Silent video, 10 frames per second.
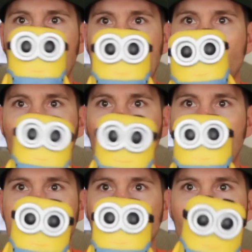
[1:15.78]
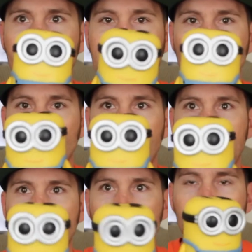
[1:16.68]
be do be do be do
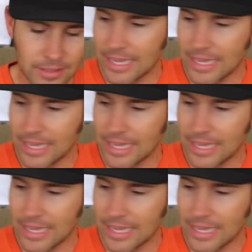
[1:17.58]
be do.